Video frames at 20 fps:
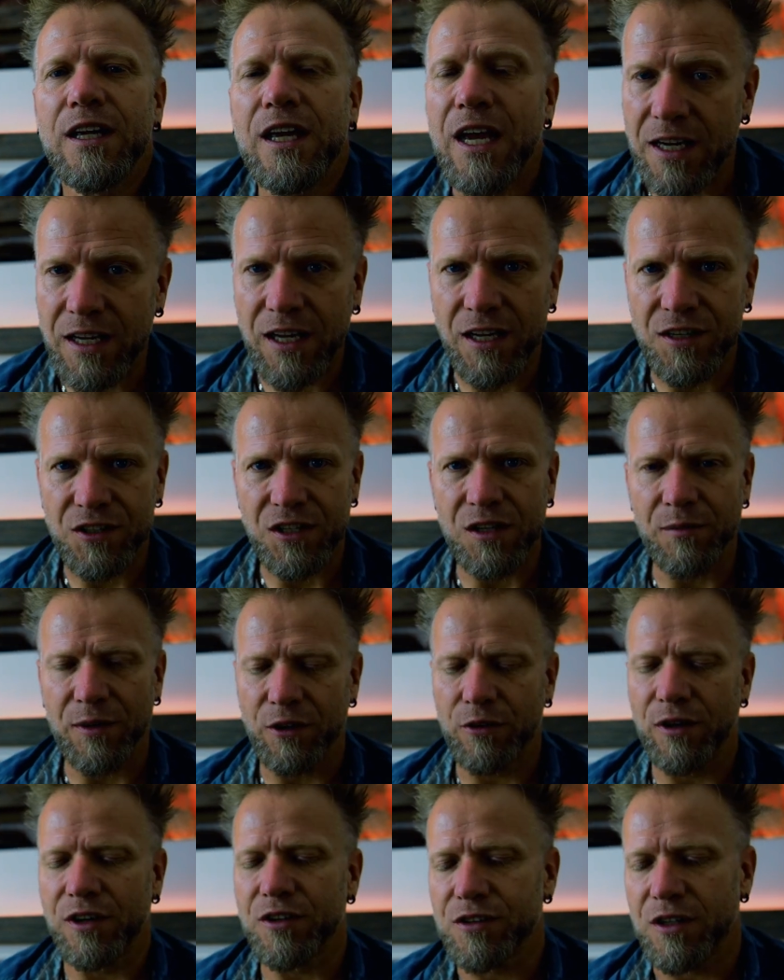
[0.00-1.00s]
ADHD, My
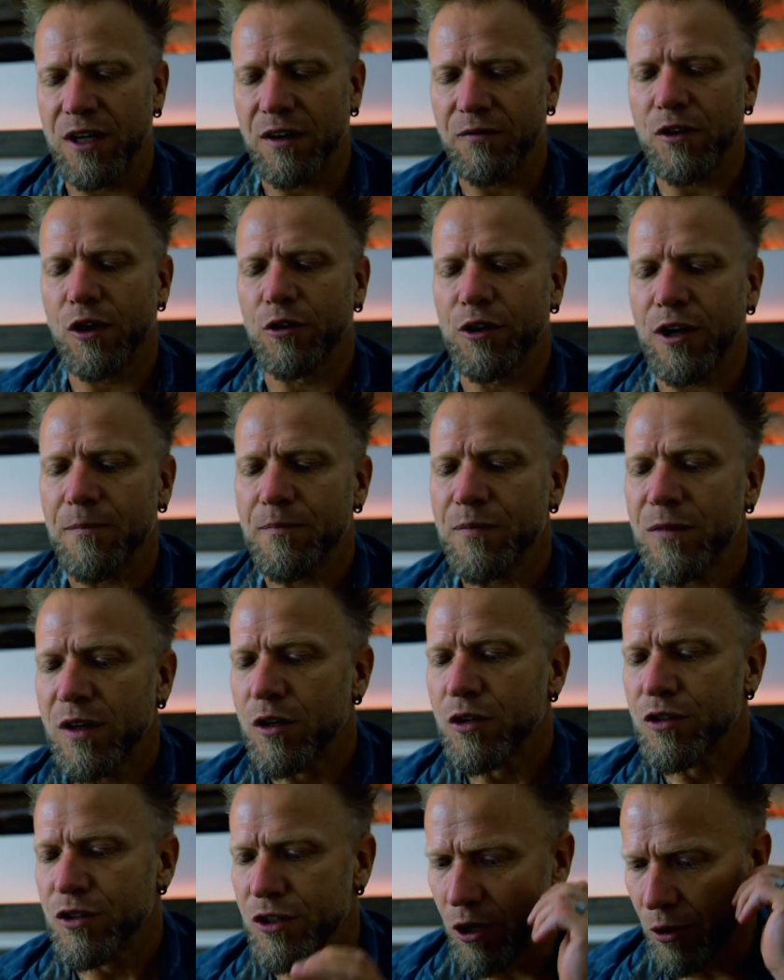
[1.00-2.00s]
Greatest Gift. Okay,
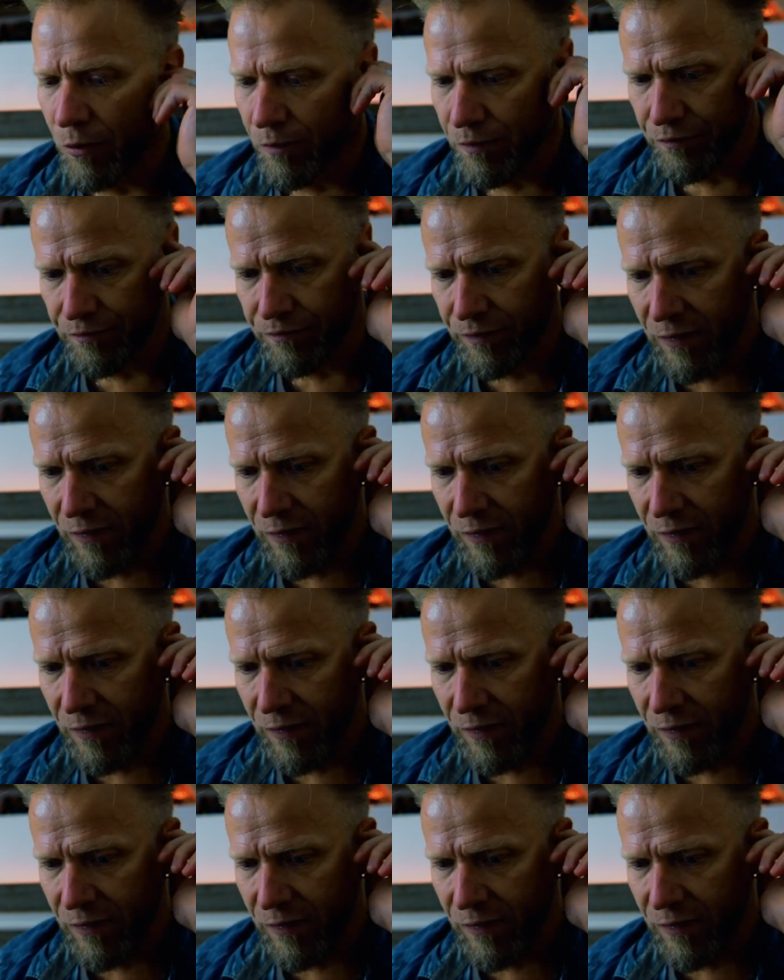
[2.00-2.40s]
so